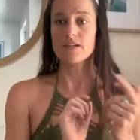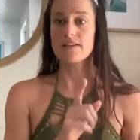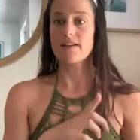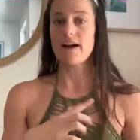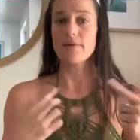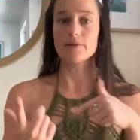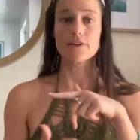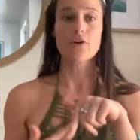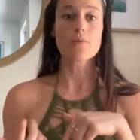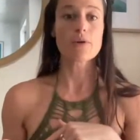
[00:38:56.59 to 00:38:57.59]
And then I will
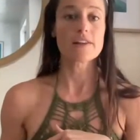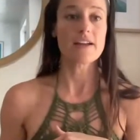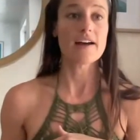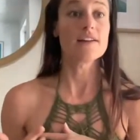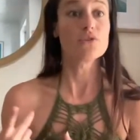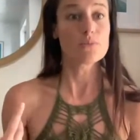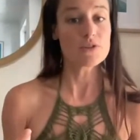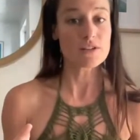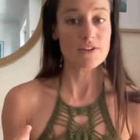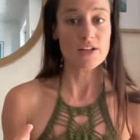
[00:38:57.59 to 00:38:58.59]
incorporate that into a
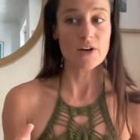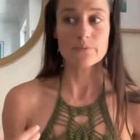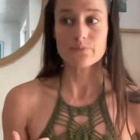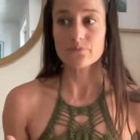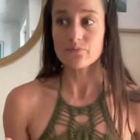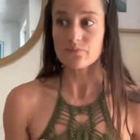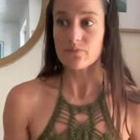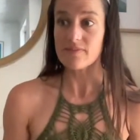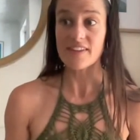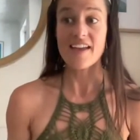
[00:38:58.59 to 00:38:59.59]
music video.
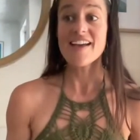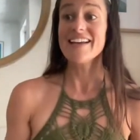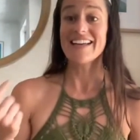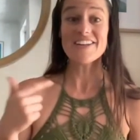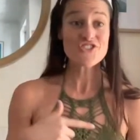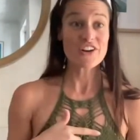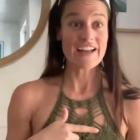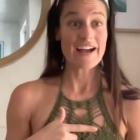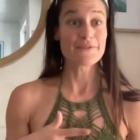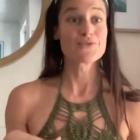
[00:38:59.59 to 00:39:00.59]

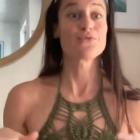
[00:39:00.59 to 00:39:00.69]
Yesterday I was